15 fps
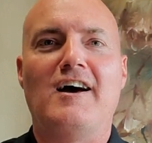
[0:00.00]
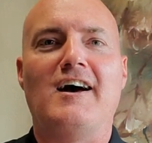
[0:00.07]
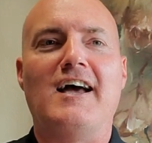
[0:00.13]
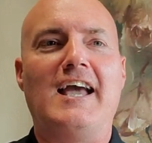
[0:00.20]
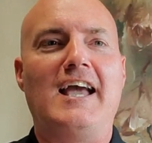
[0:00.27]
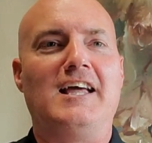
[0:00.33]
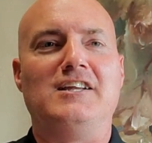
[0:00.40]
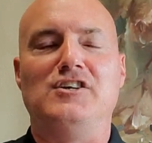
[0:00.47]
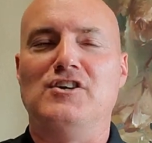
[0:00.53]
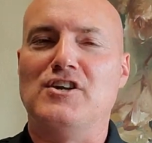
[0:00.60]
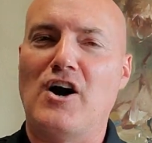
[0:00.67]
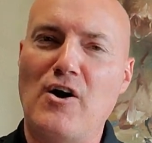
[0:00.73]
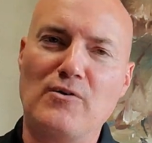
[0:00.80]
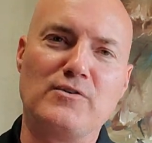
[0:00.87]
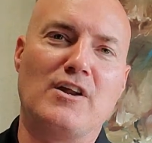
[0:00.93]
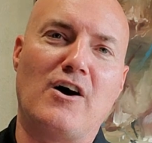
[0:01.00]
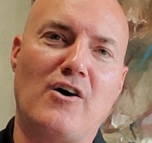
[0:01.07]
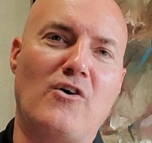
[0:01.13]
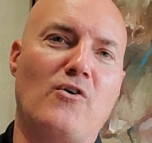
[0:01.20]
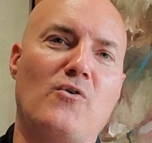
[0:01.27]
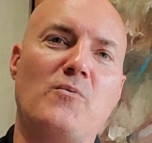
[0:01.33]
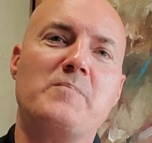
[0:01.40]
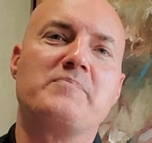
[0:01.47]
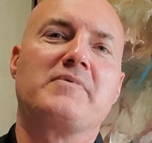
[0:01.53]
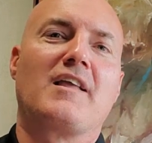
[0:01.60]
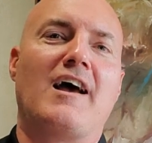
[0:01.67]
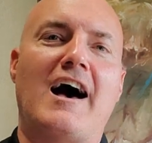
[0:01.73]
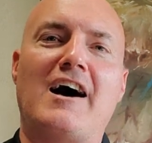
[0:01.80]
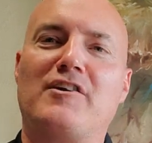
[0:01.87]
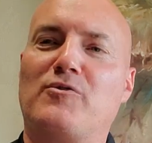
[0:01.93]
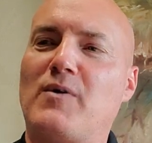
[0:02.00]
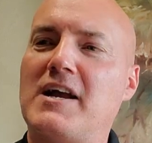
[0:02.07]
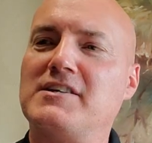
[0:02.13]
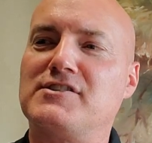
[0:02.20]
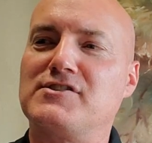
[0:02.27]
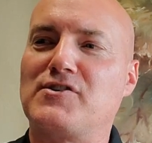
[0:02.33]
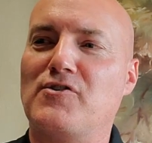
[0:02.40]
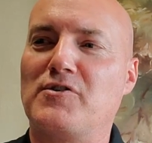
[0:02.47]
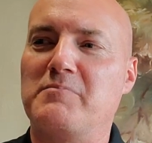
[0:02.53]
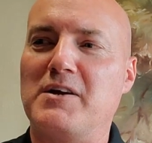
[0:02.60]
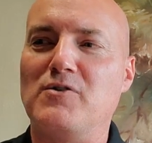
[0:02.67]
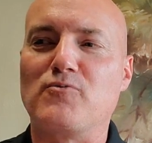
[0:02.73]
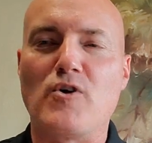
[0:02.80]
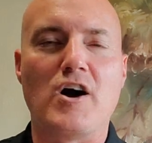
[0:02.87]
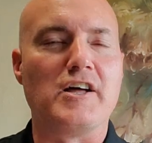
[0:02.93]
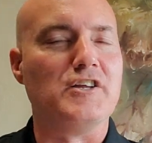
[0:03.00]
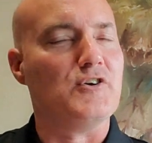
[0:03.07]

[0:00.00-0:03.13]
And you don't know how the race is going to be run.